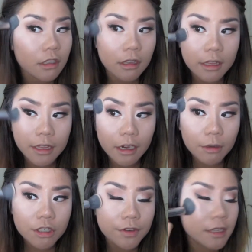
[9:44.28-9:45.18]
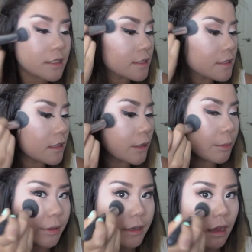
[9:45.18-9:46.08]
And I'm not sure if you guys can see
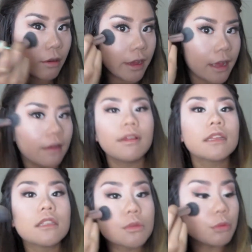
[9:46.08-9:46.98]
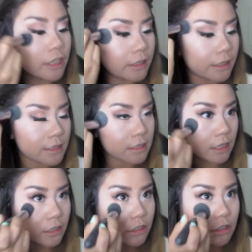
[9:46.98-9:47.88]
it, but now I have like this really nice
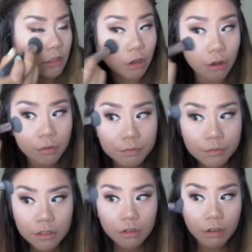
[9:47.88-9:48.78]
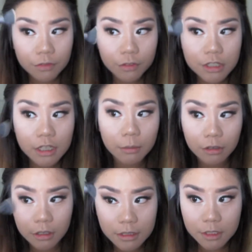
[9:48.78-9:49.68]
like glow, great for
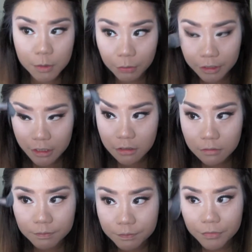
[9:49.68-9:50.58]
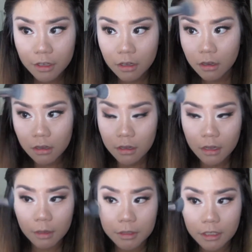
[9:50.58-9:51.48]
summer and spring.
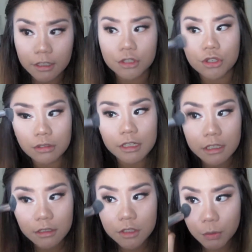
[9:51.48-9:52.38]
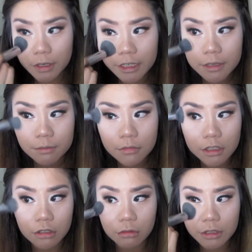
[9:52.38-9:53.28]
I mean, unless you're really sweaty,
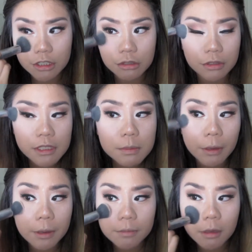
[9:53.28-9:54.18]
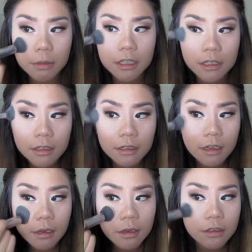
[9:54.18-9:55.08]
then you don't need to do this, but I mean,
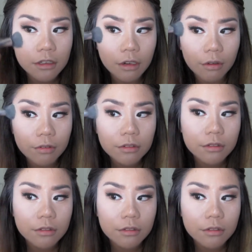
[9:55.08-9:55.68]
you know.